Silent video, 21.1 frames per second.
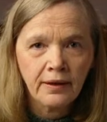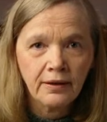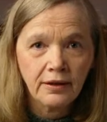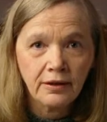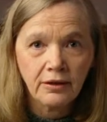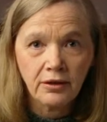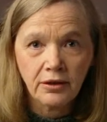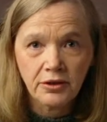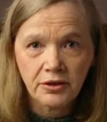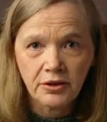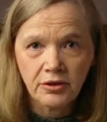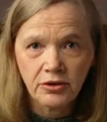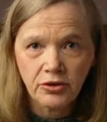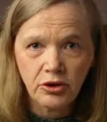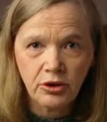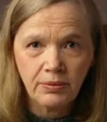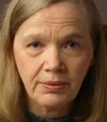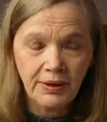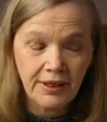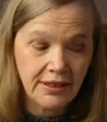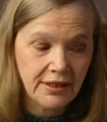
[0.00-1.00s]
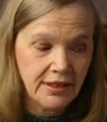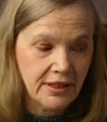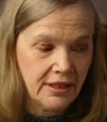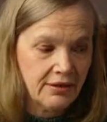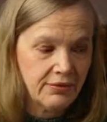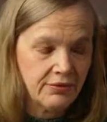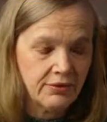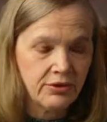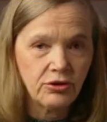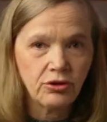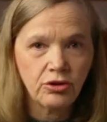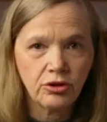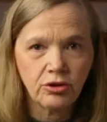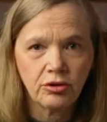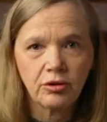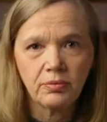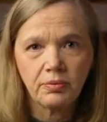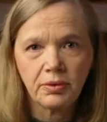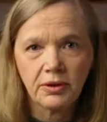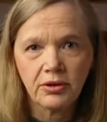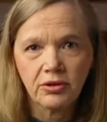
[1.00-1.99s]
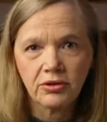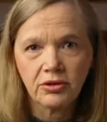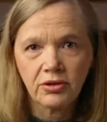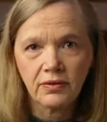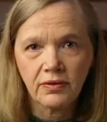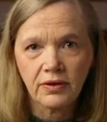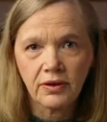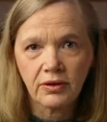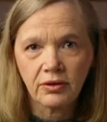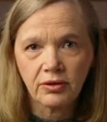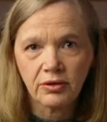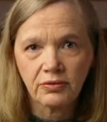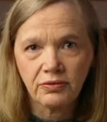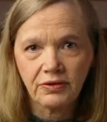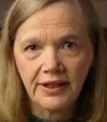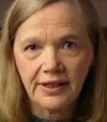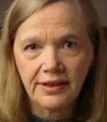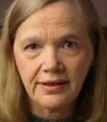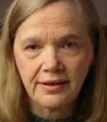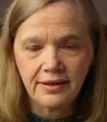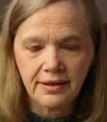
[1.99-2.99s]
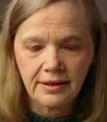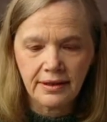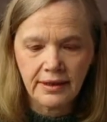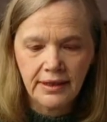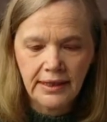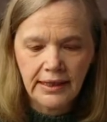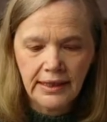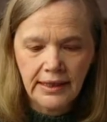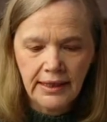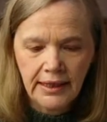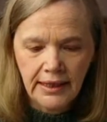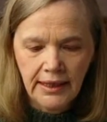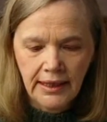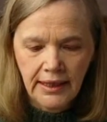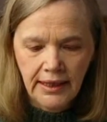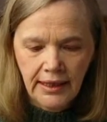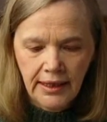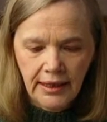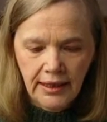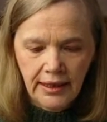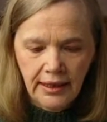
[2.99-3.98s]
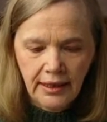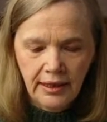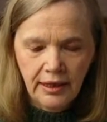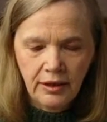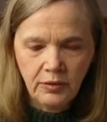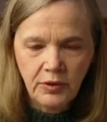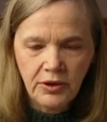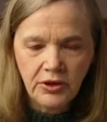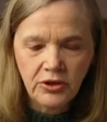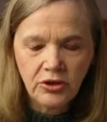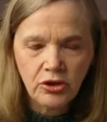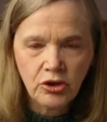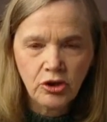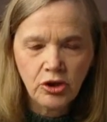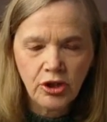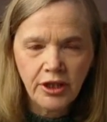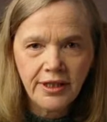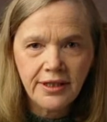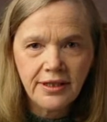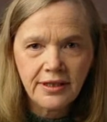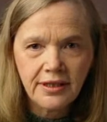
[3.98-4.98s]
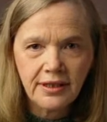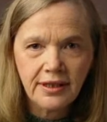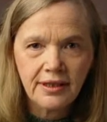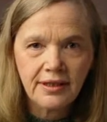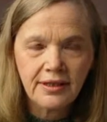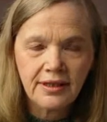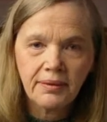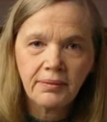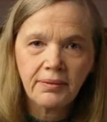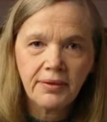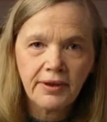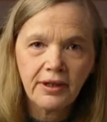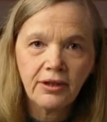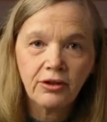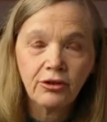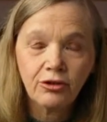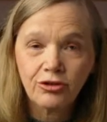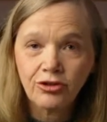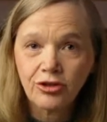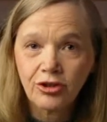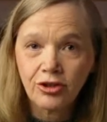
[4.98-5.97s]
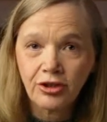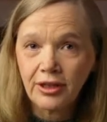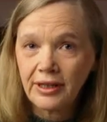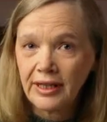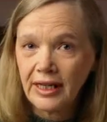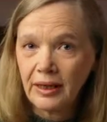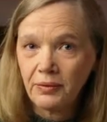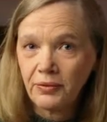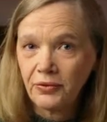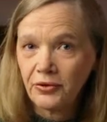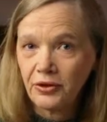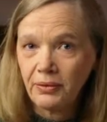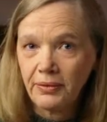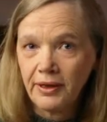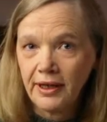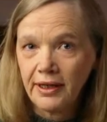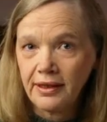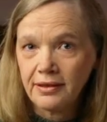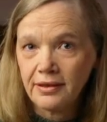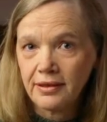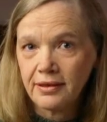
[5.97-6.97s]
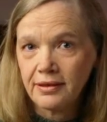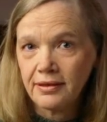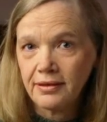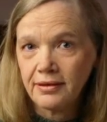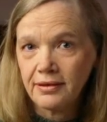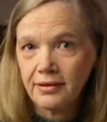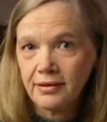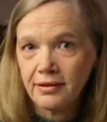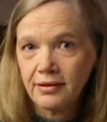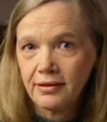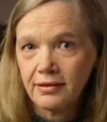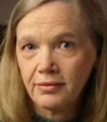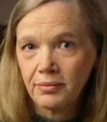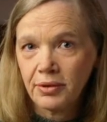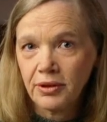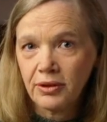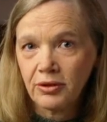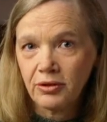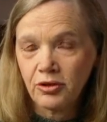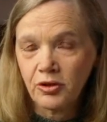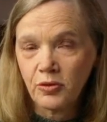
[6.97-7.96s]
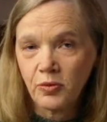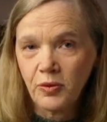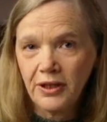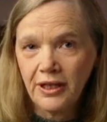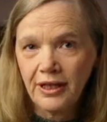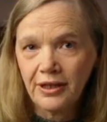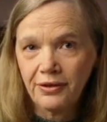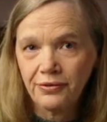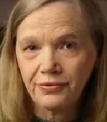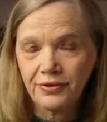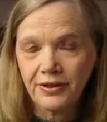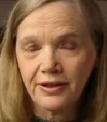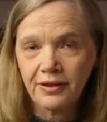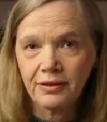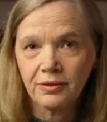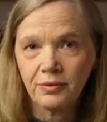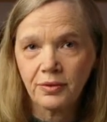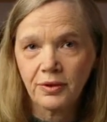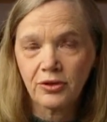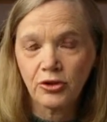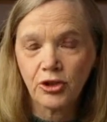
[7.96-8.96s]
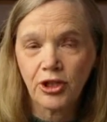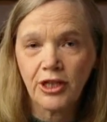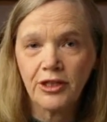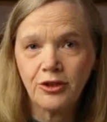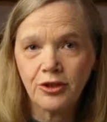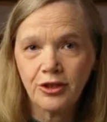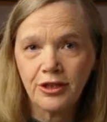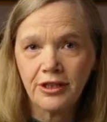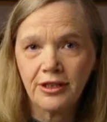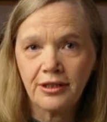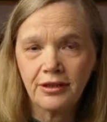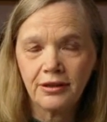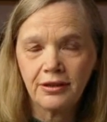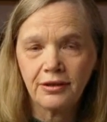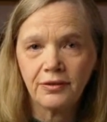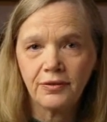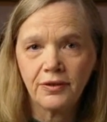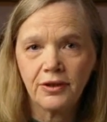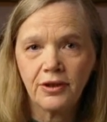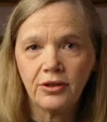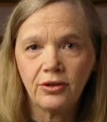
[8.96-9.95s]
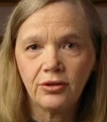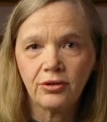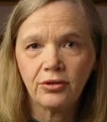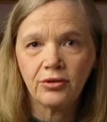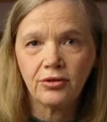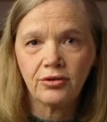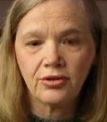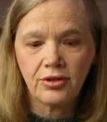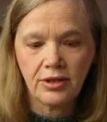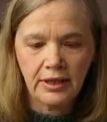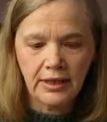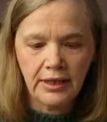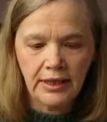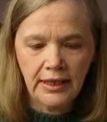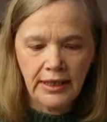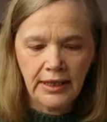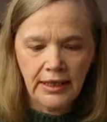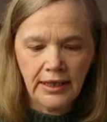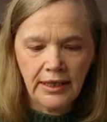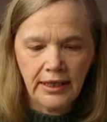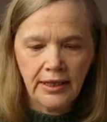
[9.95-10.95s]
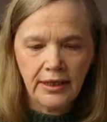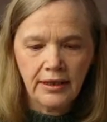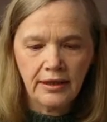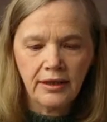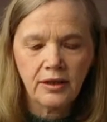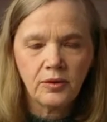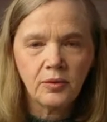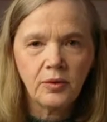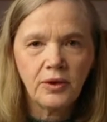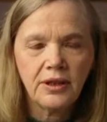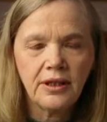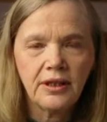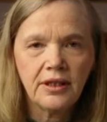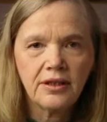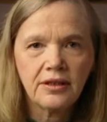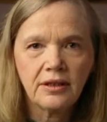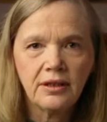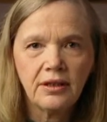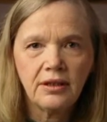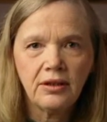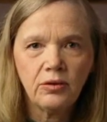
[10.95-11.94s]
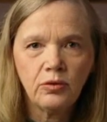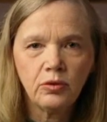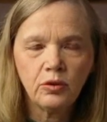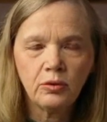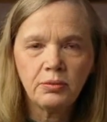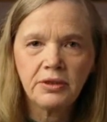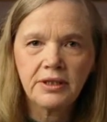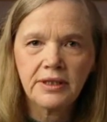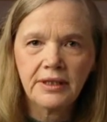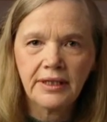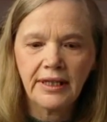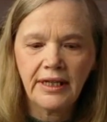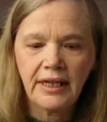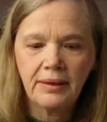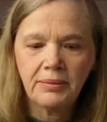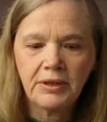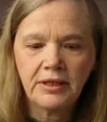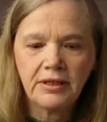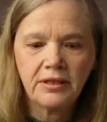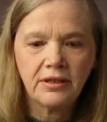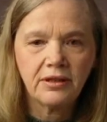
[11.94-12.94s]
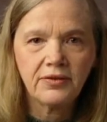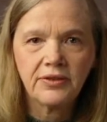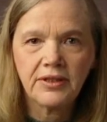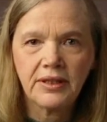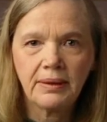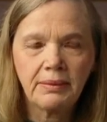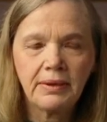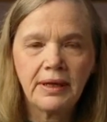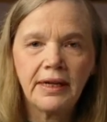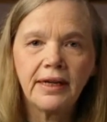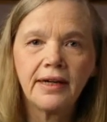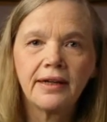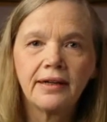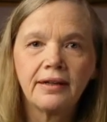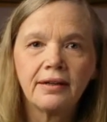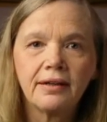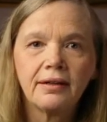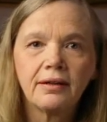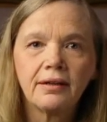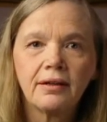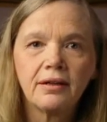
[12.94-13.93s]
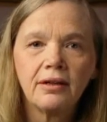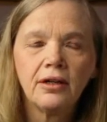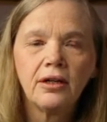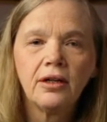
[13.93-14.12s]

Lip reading: losses you might have endured because of those floods. And we just trust that something good's going to come from that, because we have found with tragedy over the years that when there's an enormous calamity of some kind,